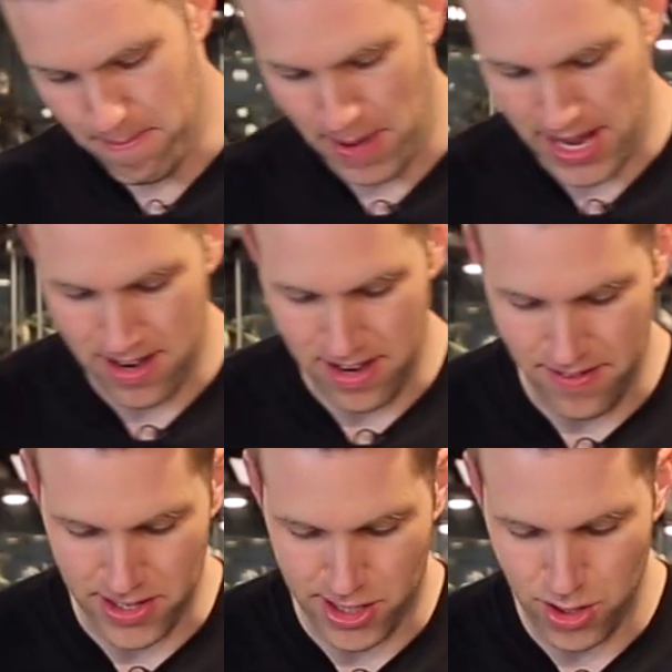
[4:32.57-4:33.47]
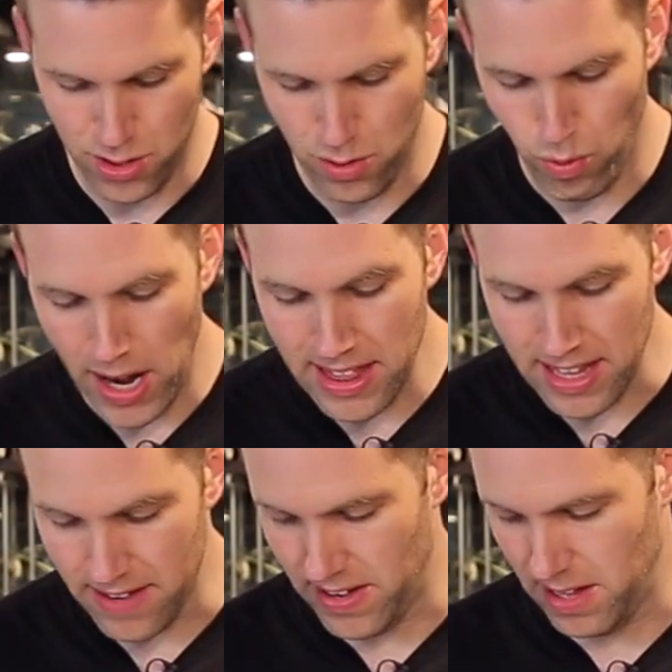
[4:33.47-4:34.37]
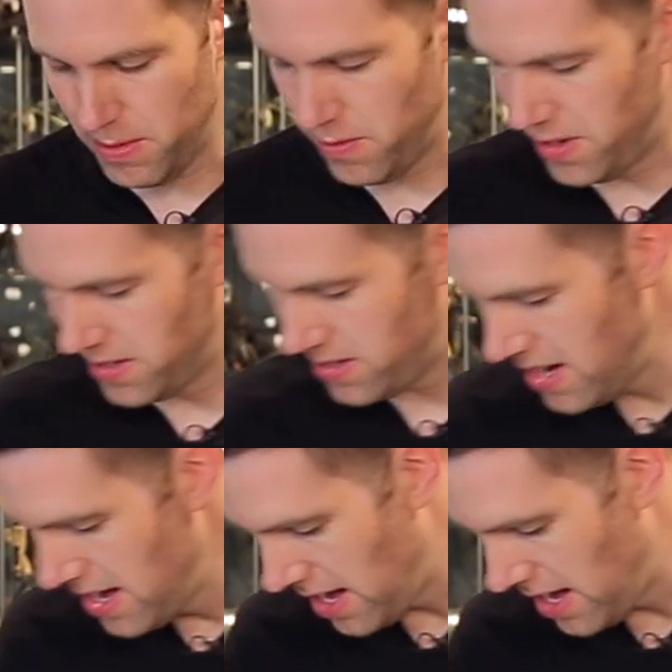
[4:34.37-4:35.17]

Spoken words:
better of the two widely available ones.